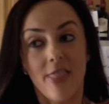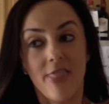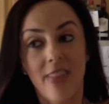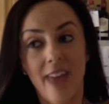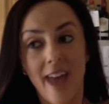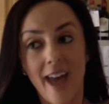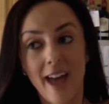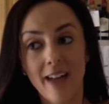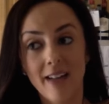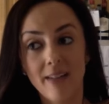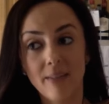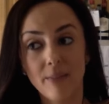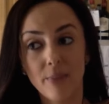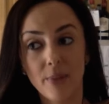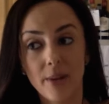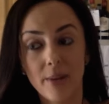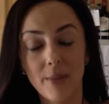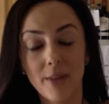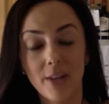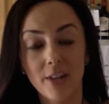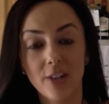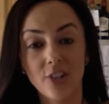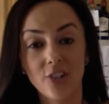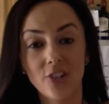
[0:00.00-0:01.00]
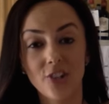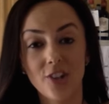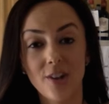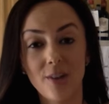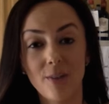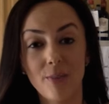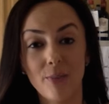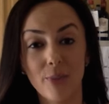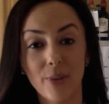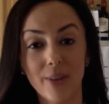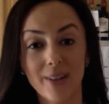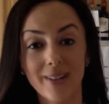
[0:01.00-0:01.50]
that pretty much
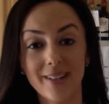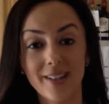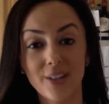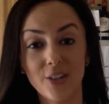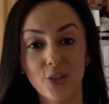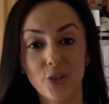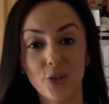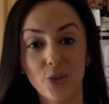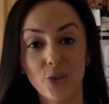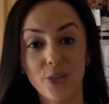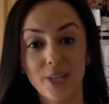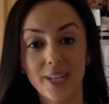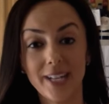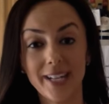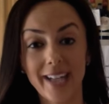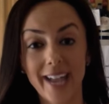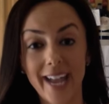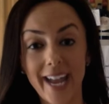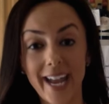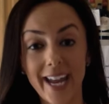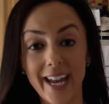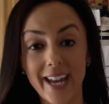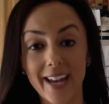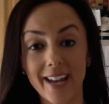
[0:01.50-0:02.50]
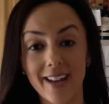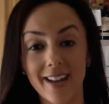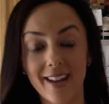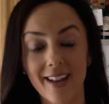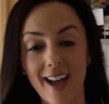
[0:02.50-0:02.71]
brings us to today.